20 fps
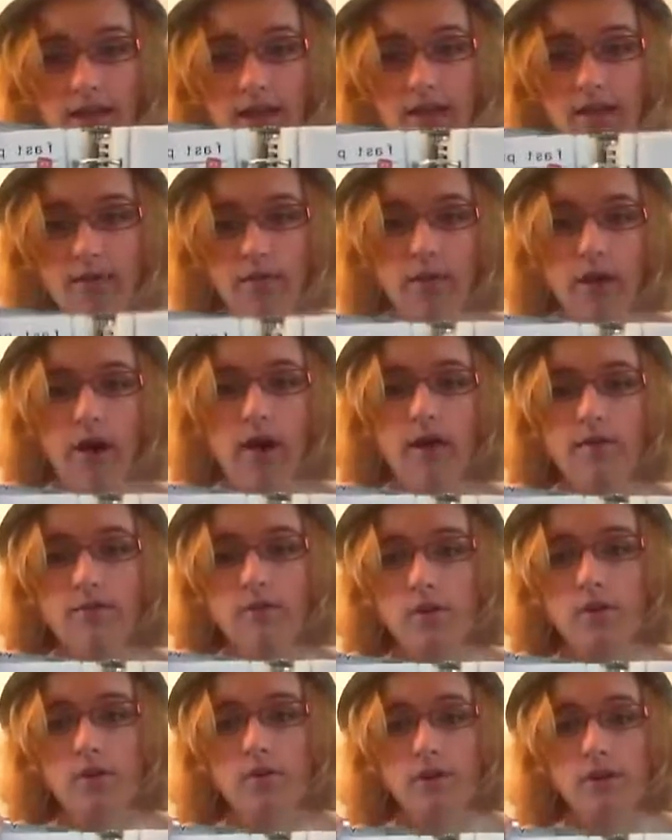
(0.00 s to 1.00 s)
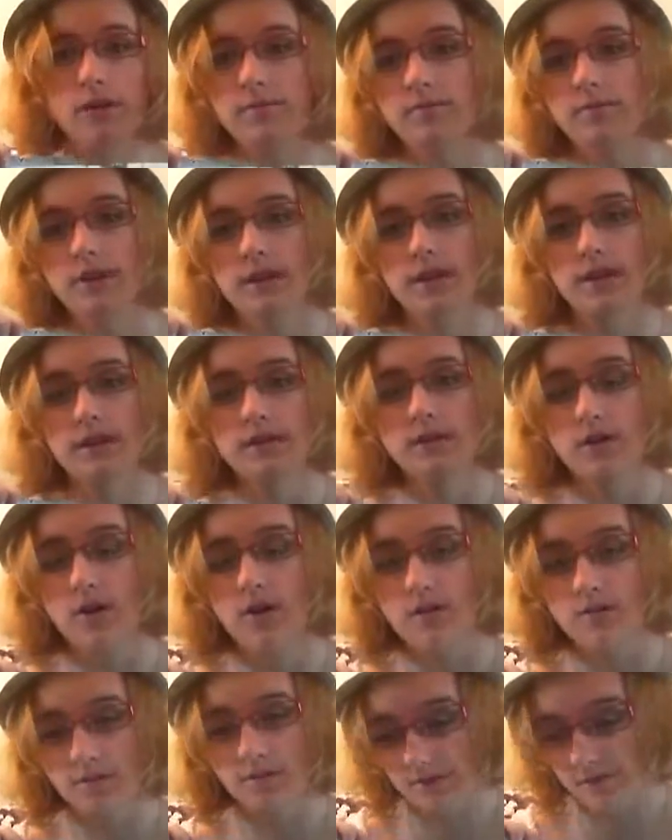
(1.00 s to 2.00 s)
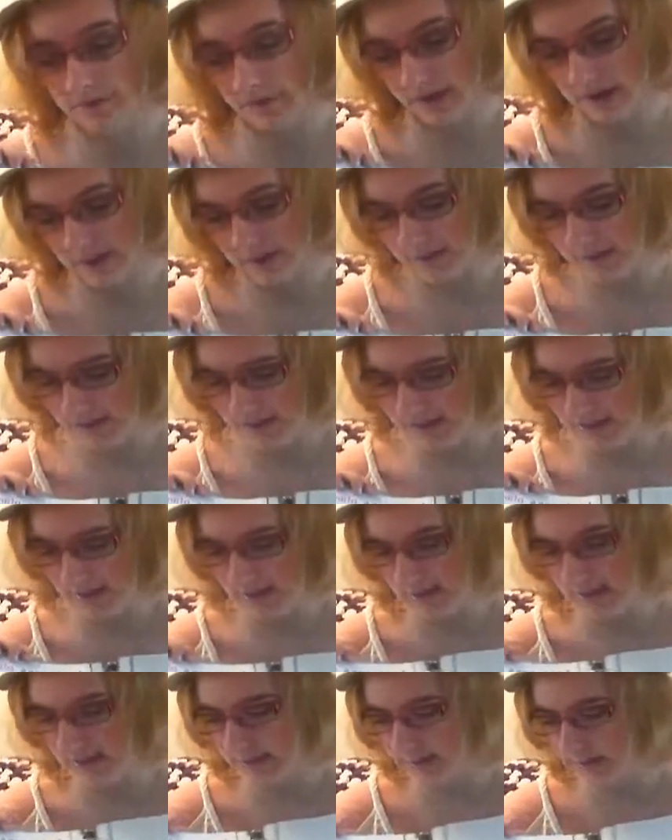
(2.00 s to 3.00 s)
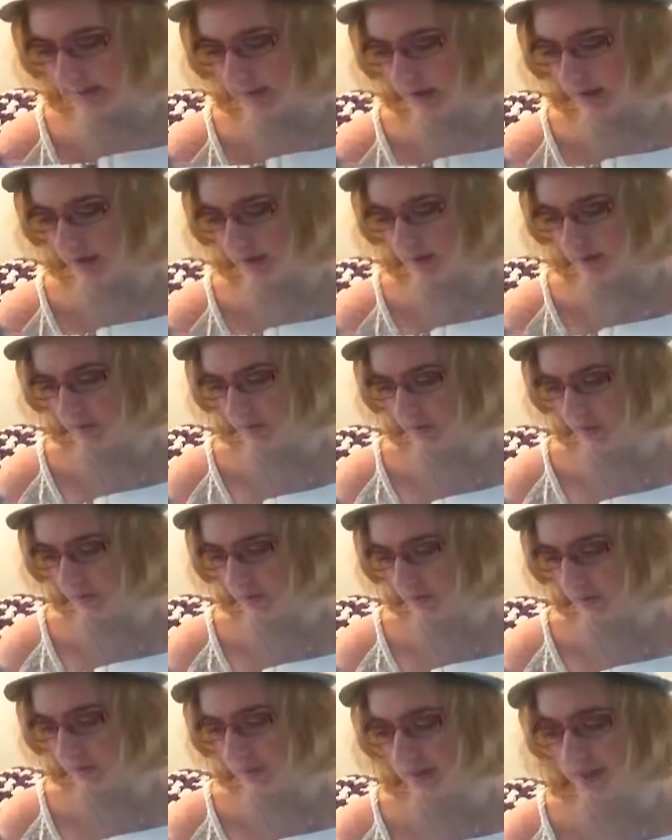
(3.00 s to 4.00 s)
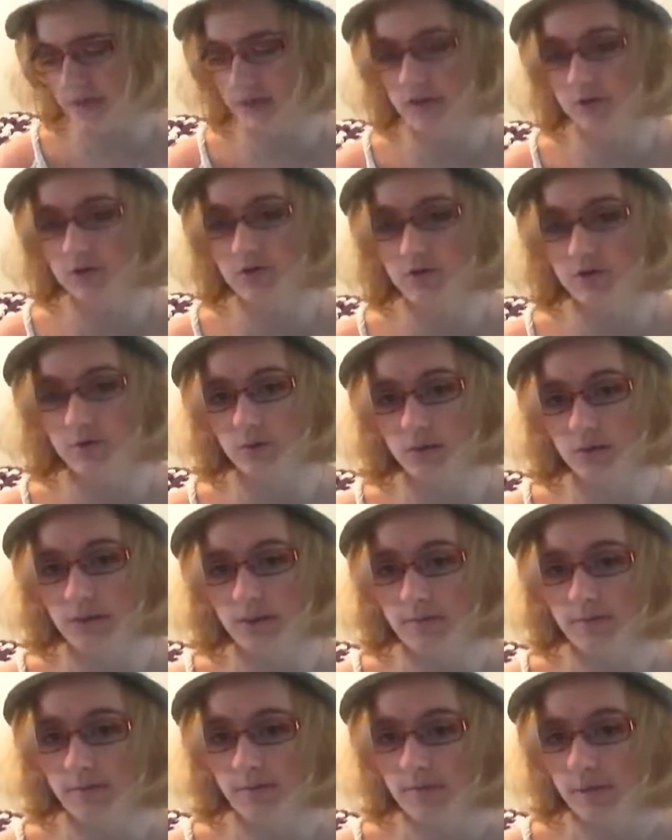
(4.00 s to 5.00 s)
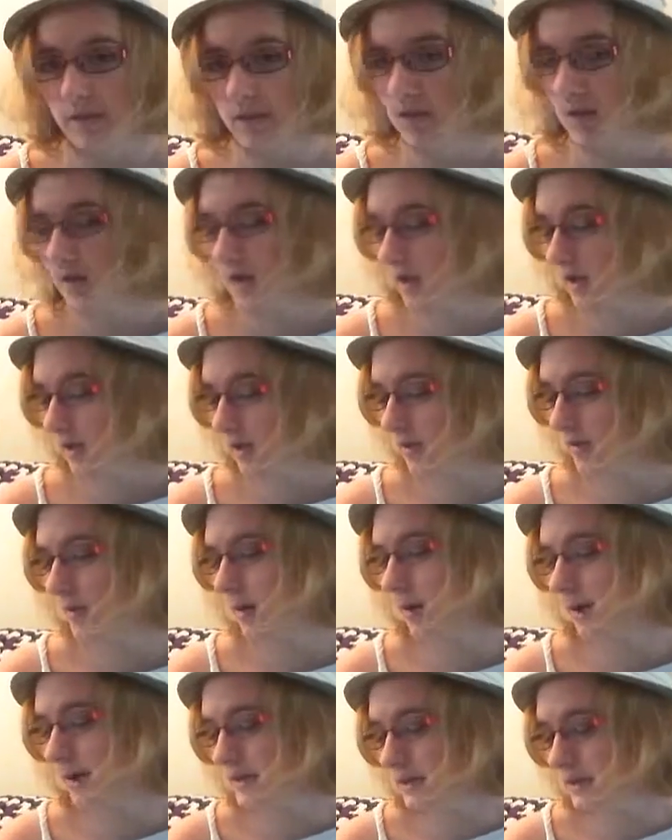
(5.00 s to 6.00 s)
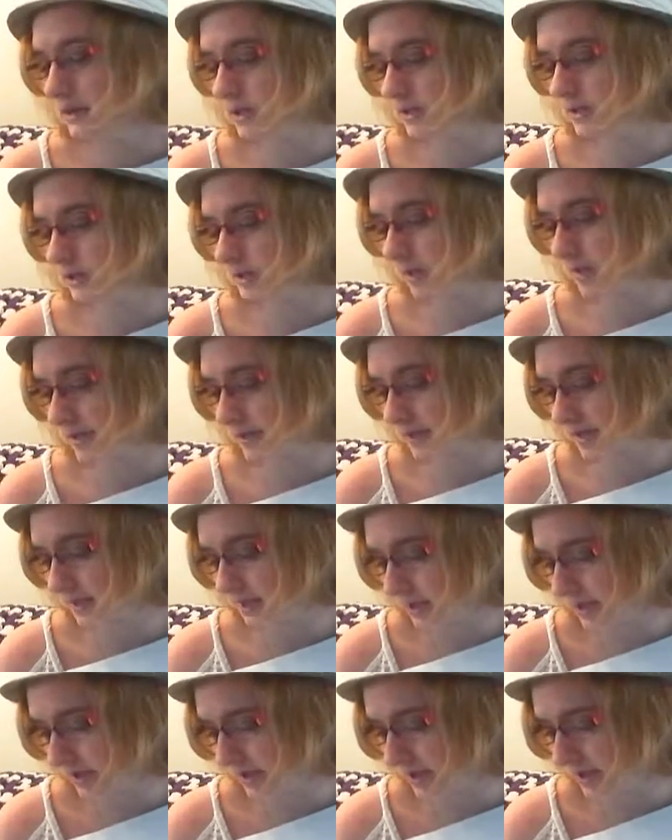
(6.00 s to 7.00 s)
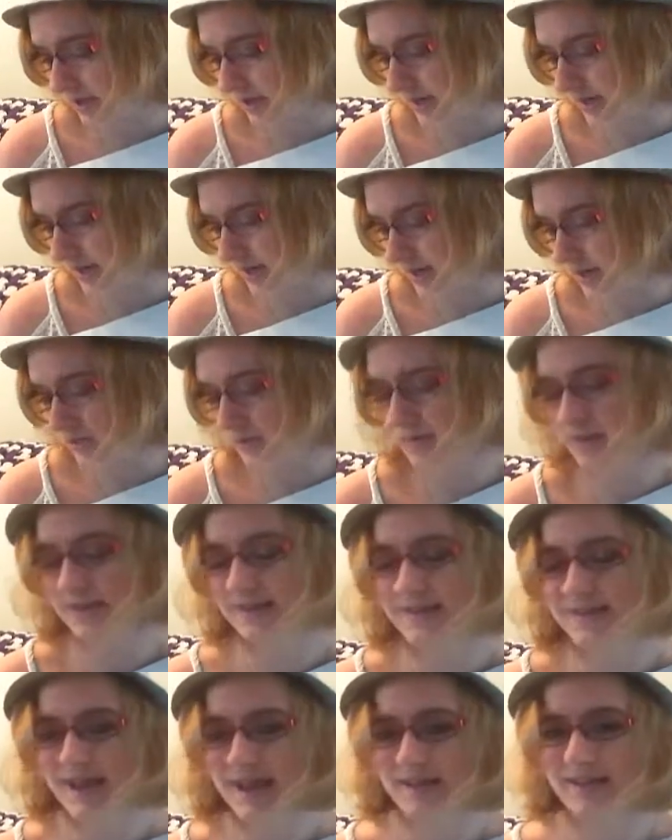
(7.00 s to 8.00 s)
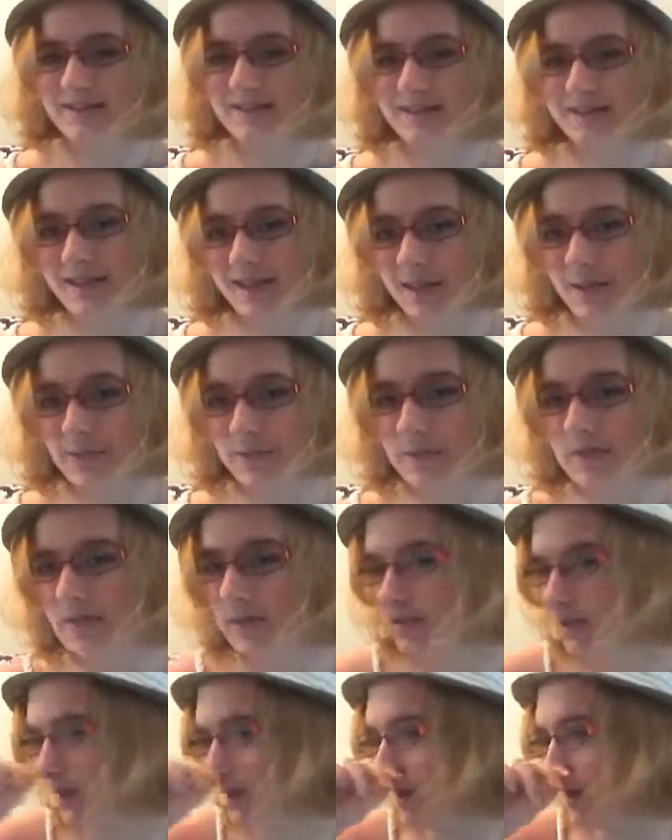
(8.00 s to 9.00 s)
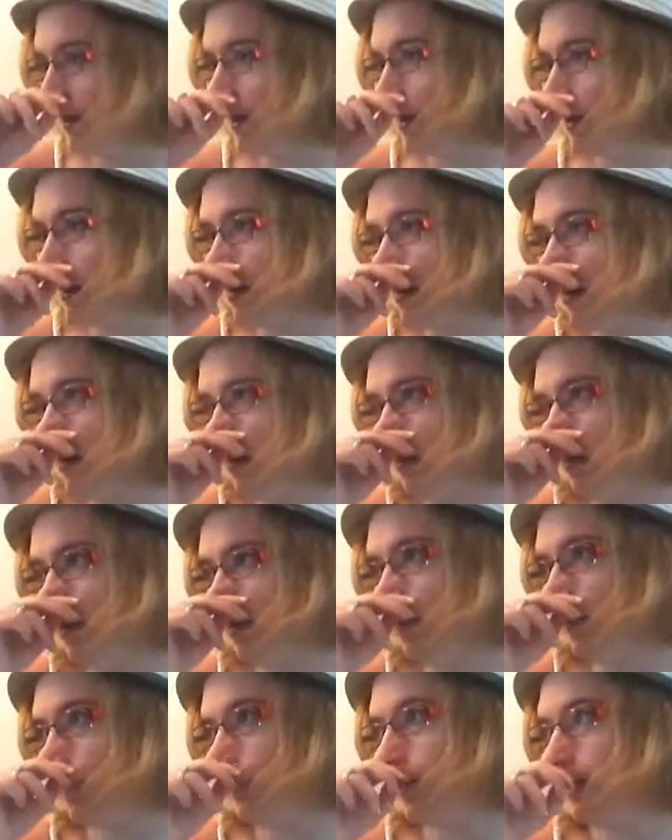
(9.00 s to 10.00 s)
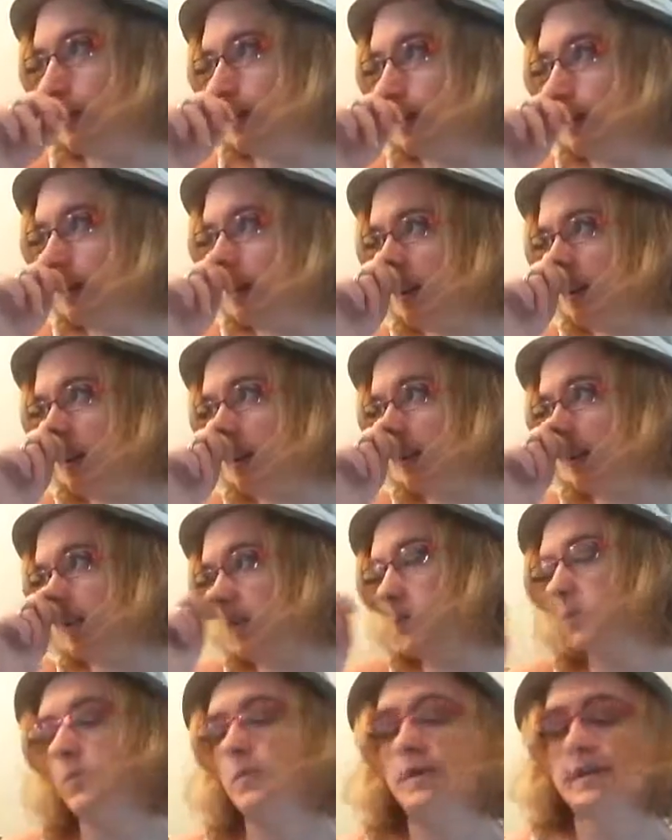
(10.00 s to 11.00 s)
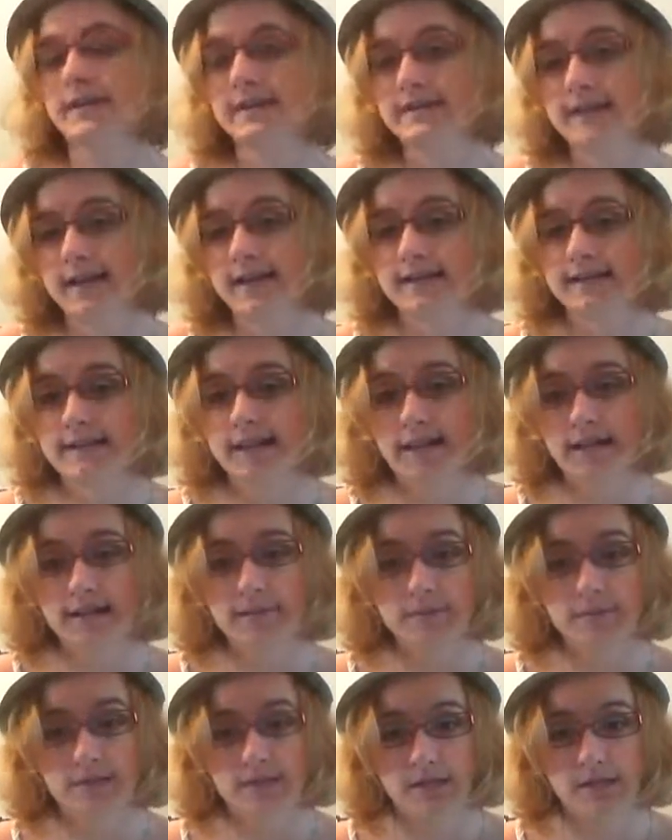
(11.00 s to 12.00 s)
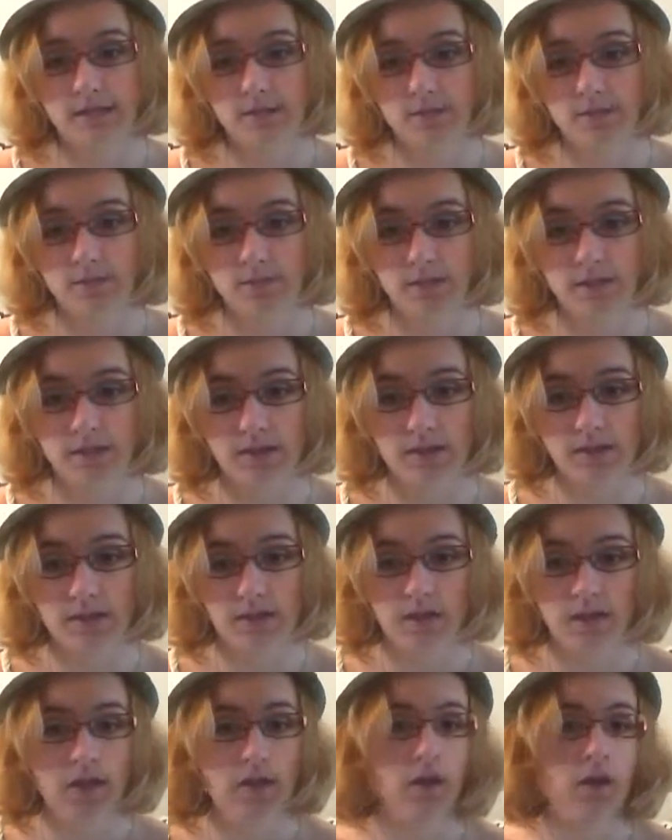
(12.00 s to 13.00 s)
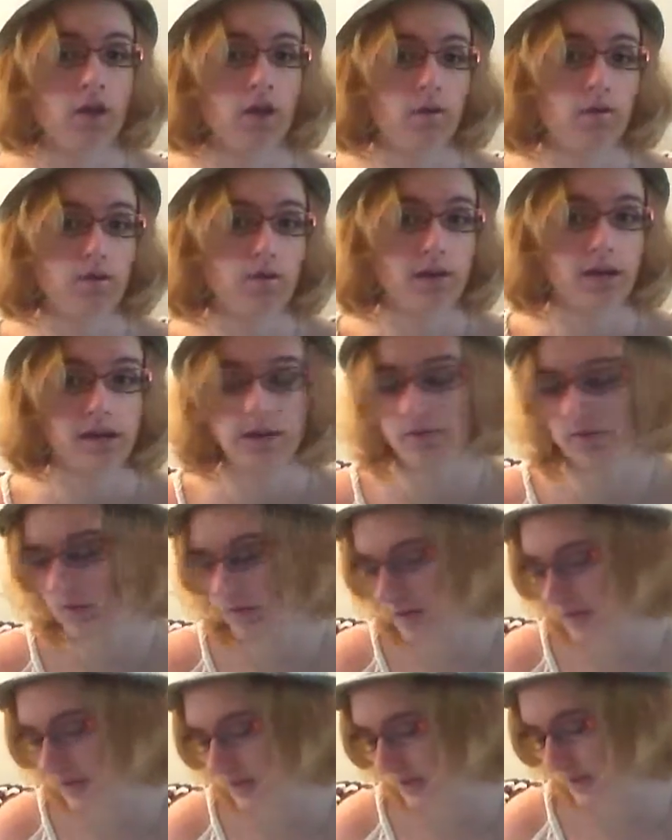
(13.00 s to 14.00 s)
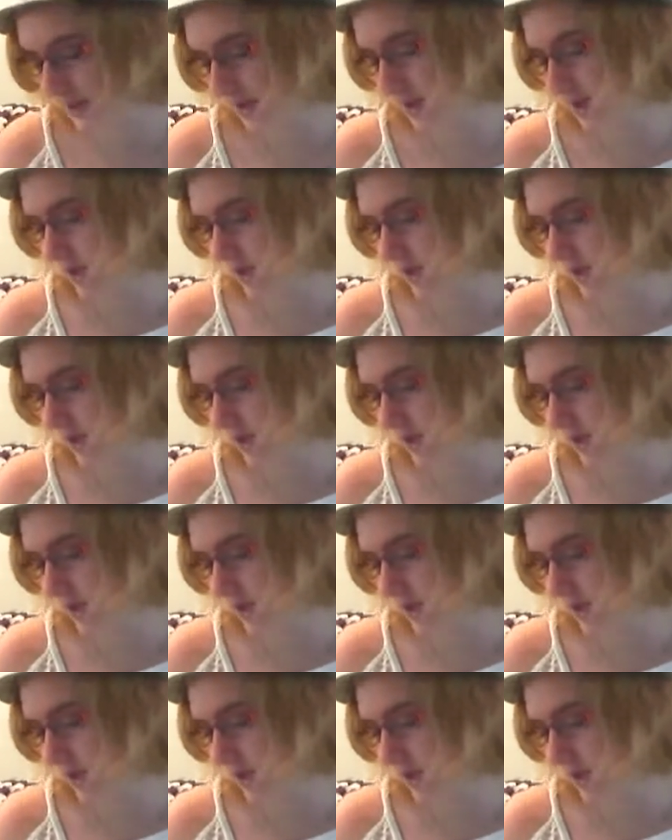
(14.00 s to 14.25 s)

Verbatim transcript: I've already planned all of our Fast Passes and when we're planning on doing them. I did generalizations. I didn't do exact times because I didn't know what exact times things would be ready for us.